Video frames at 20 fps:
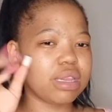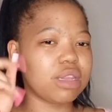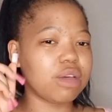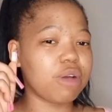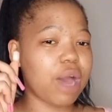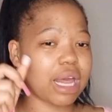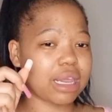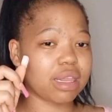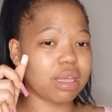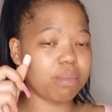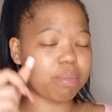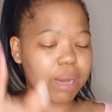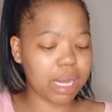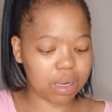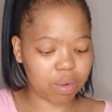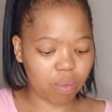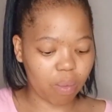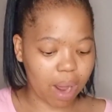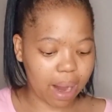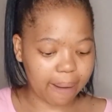though, I think
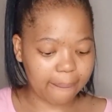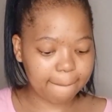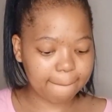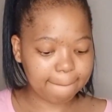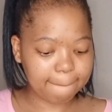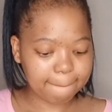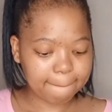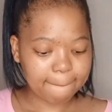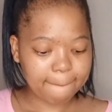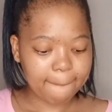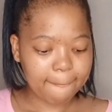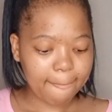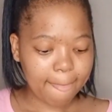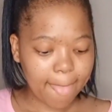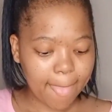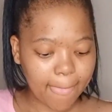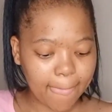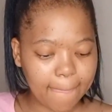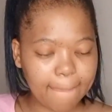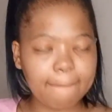part one,
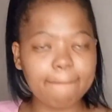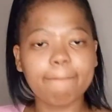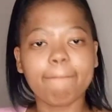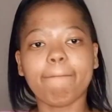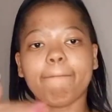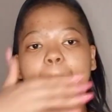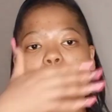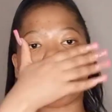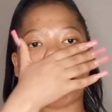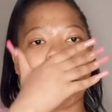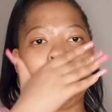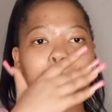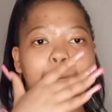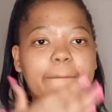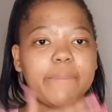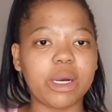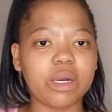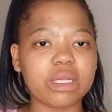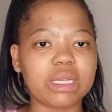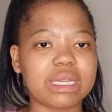I
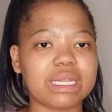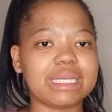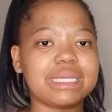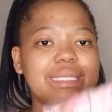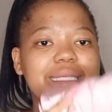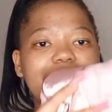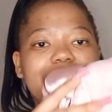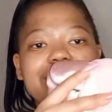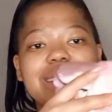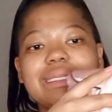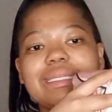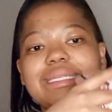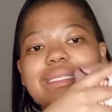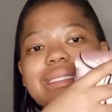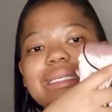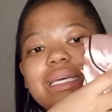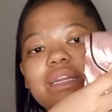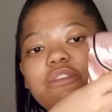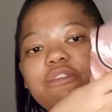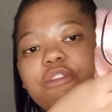bought this
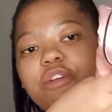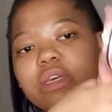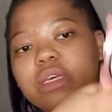set for